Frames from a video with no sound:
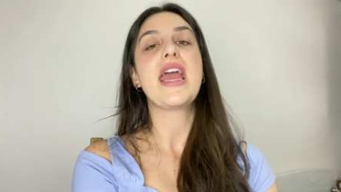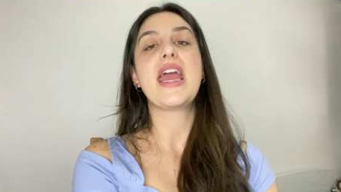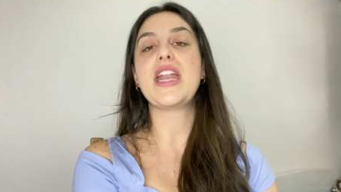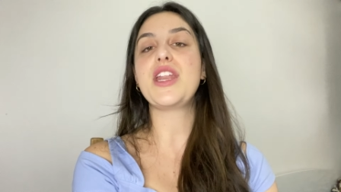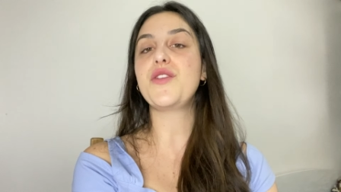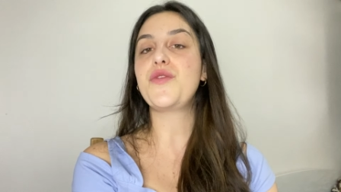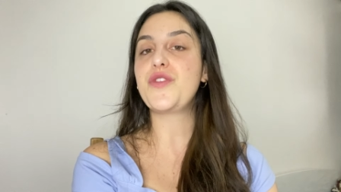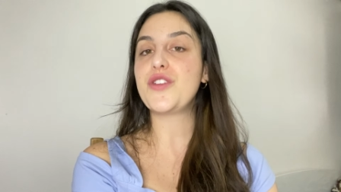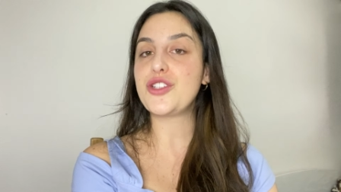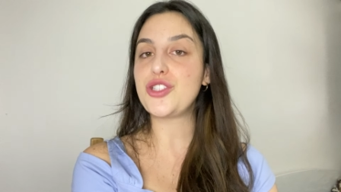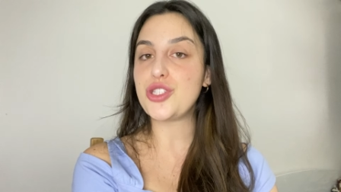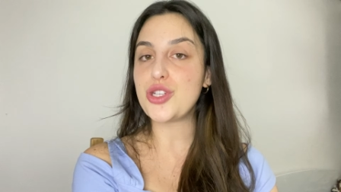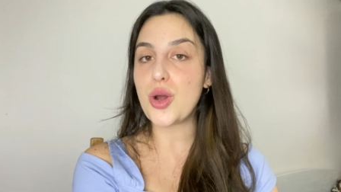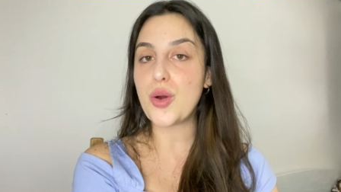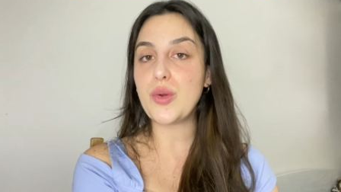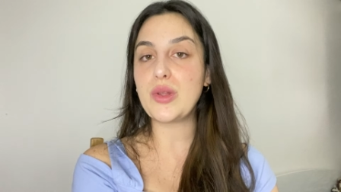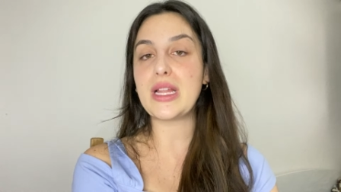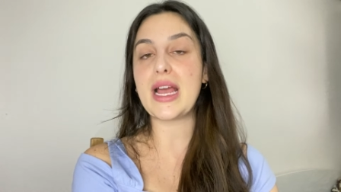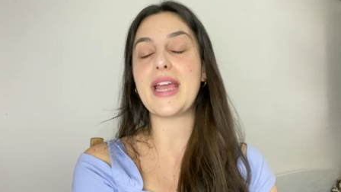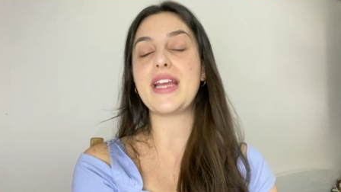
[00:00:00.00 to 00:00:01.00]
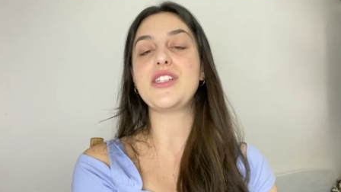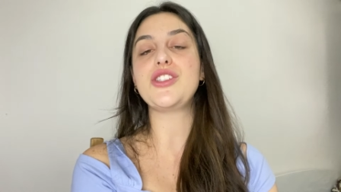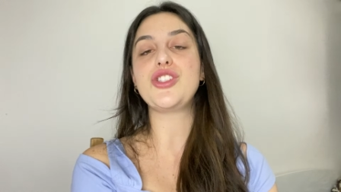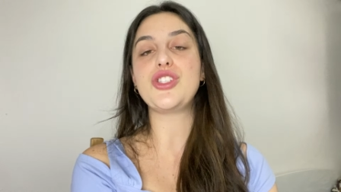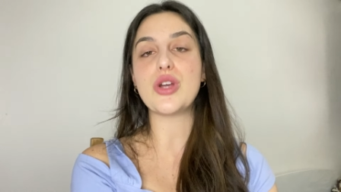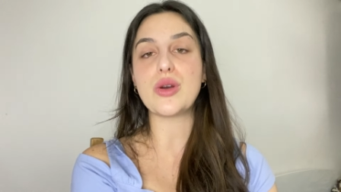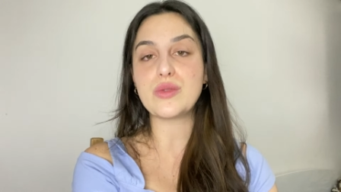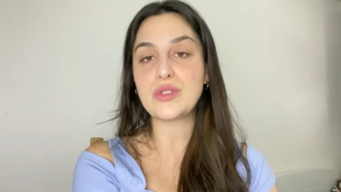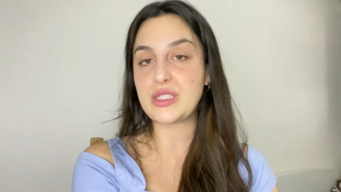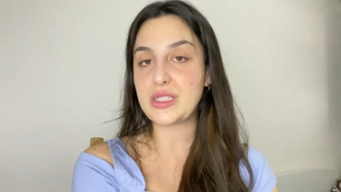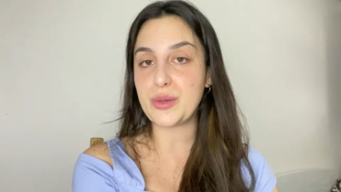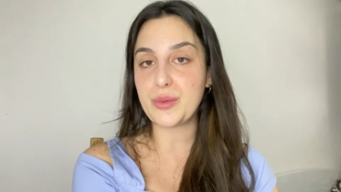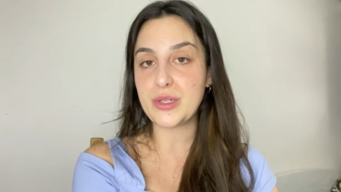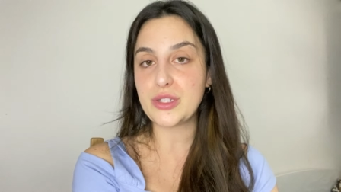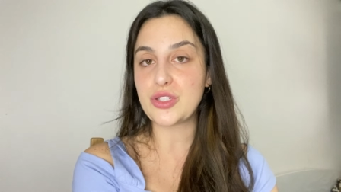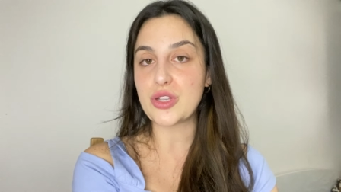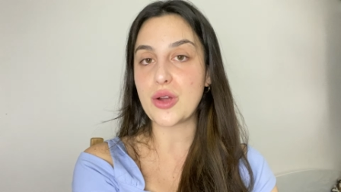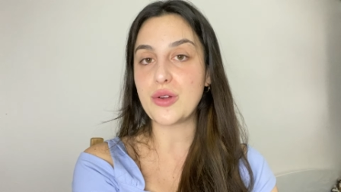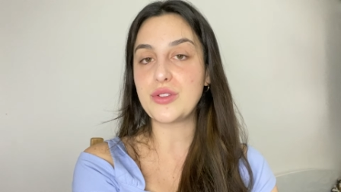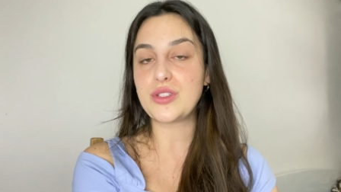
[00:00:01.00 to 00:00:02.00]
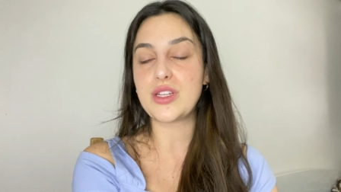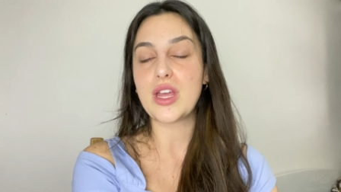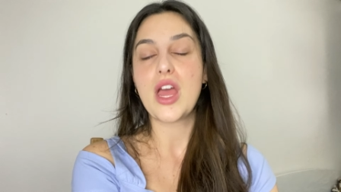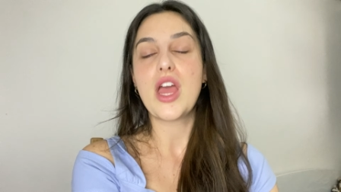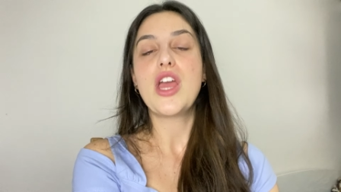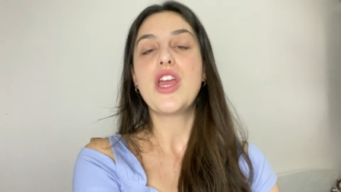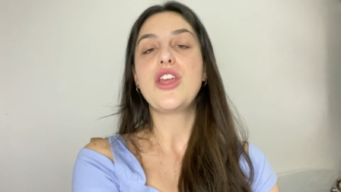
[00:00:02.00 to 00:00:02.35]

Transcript: And if you don't like, don't see results,